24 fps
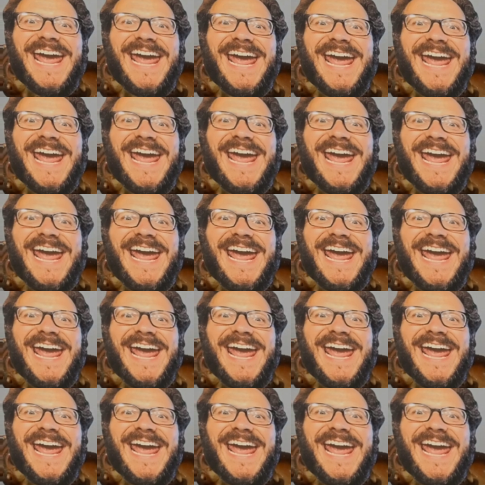
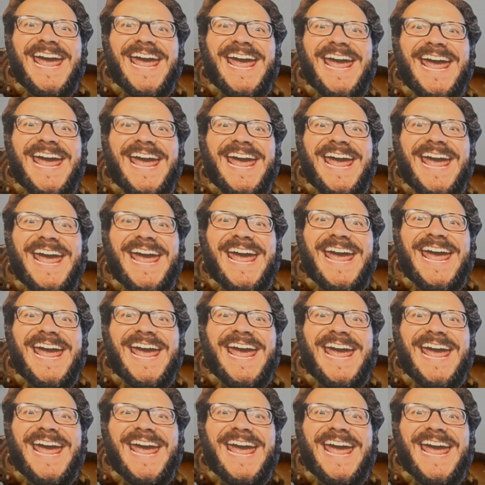
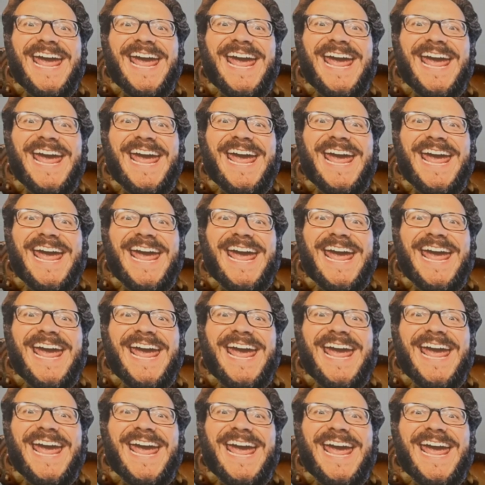
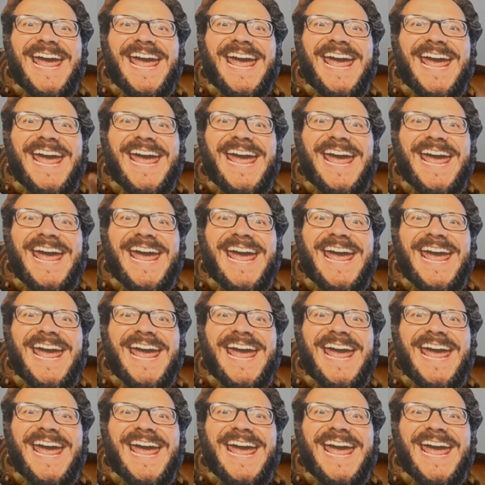This person isn't speaking.